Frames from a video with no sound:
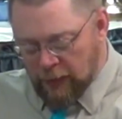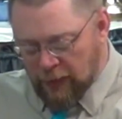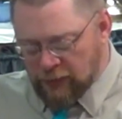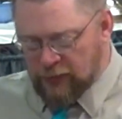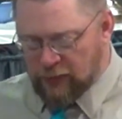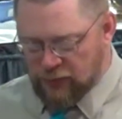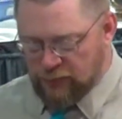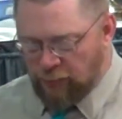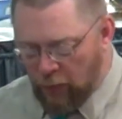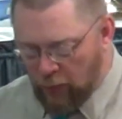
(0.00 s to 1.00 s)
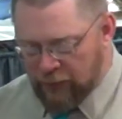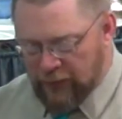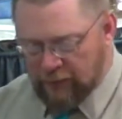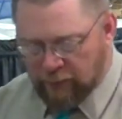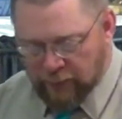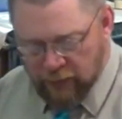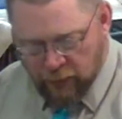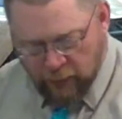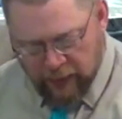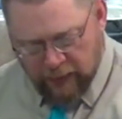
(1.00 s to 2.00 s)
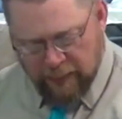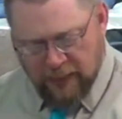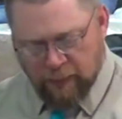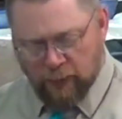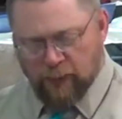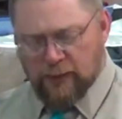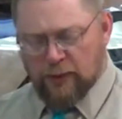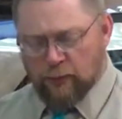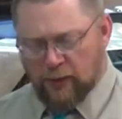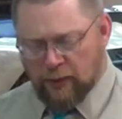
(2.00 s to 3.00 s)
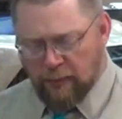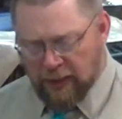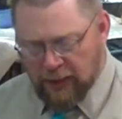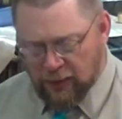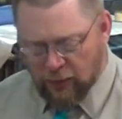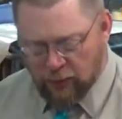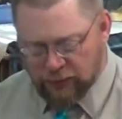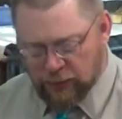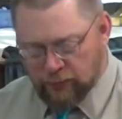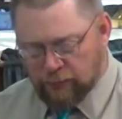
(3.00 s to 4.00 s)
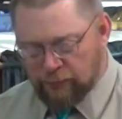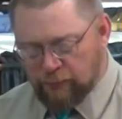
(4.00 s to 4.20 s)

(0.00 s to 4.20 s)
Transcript: is it a small thing for you to weary men, but will you weary my God also?